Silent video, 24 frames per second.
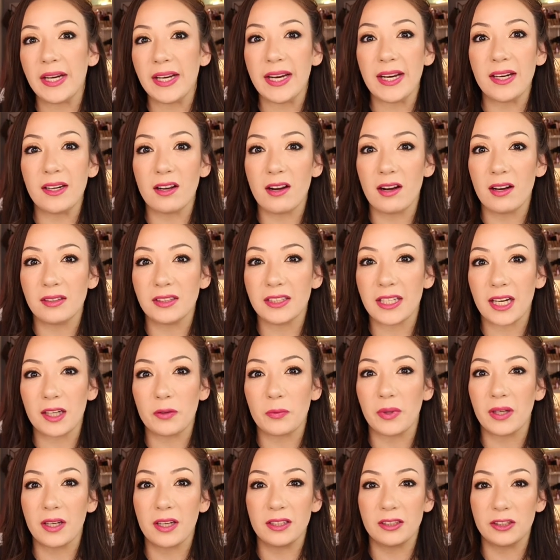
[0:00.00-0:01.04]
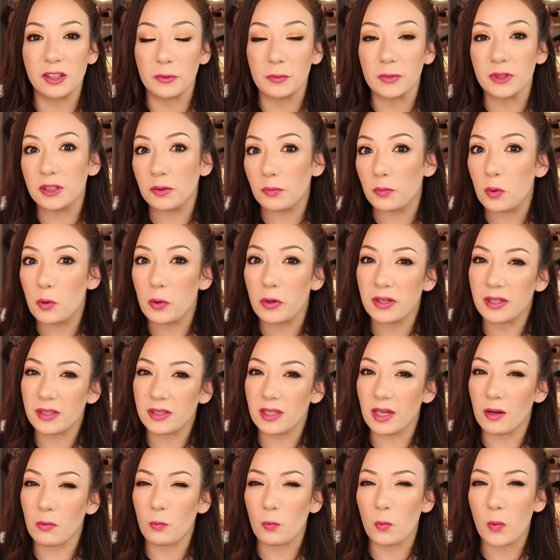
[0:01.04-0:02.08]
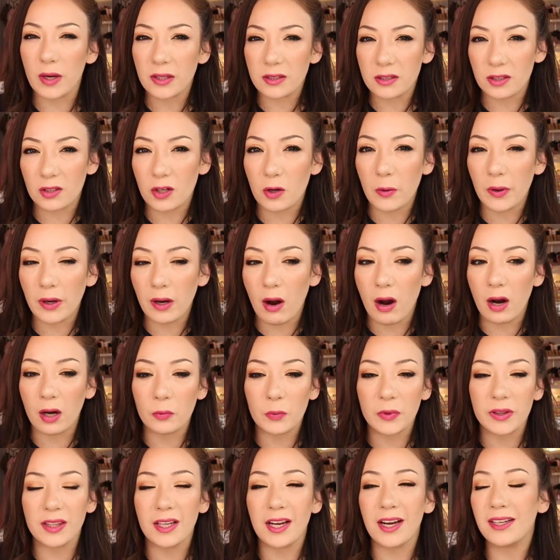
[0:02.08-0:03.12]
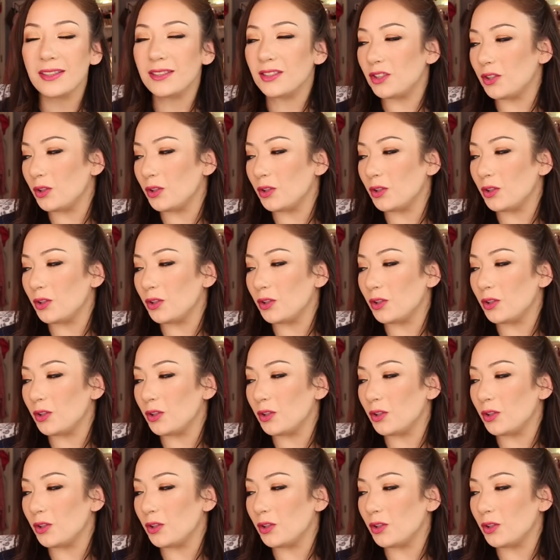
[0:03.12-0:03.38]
to get in contact with customer support to see what's going on with that.